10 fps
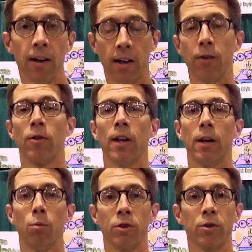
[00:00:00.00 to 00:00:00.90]

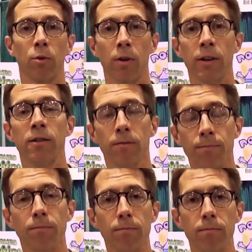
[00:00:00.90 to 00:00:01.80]
kid-relatable stories.
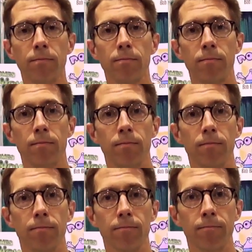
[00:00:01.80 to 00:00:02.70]

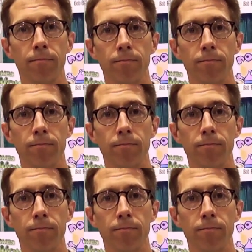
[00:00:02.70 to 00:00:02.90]
Okay.